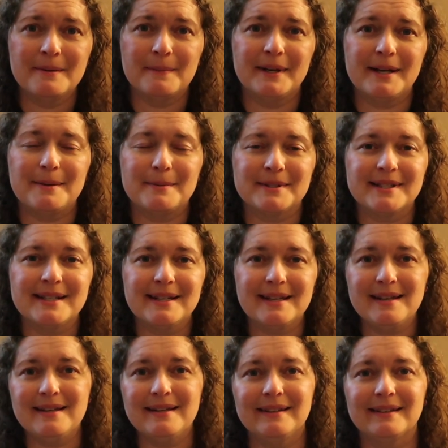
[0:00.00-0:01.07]
My name is
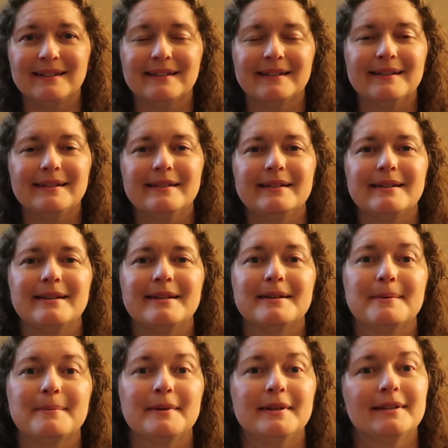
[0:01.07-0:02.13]
Nikki and I
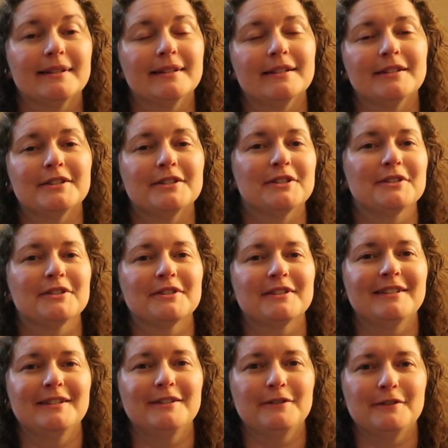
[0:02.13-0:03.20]
am
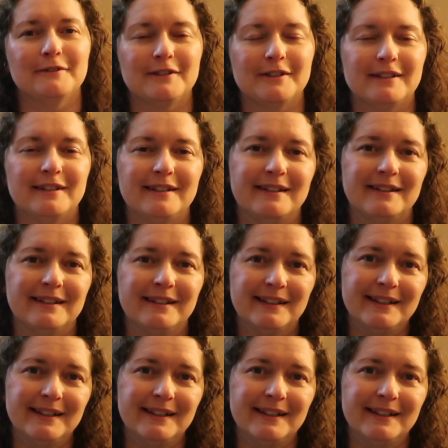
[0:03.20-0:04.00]
seriously introverted.